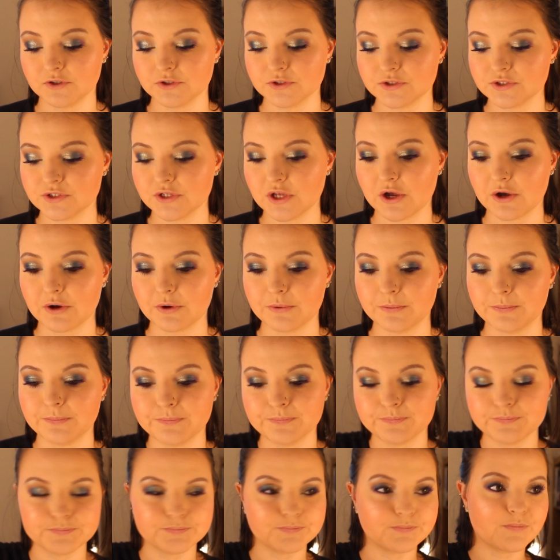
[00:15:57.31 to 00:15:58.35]
So
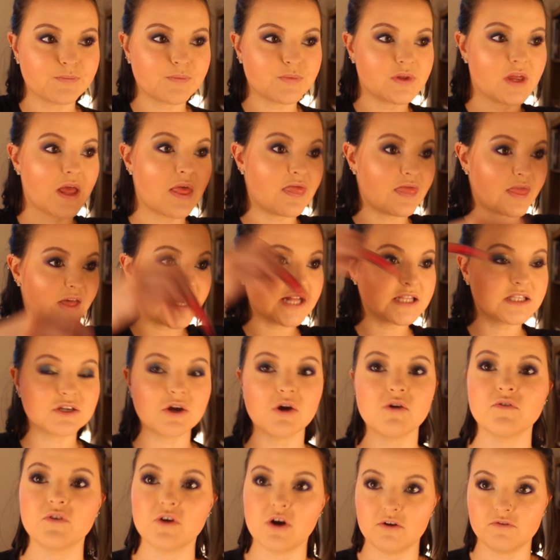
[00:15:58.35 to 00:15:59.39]
that's
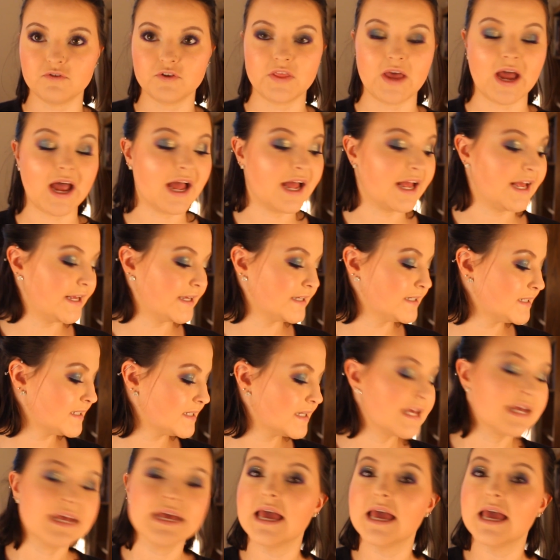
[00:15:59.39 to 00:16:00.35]
overall for the eyes.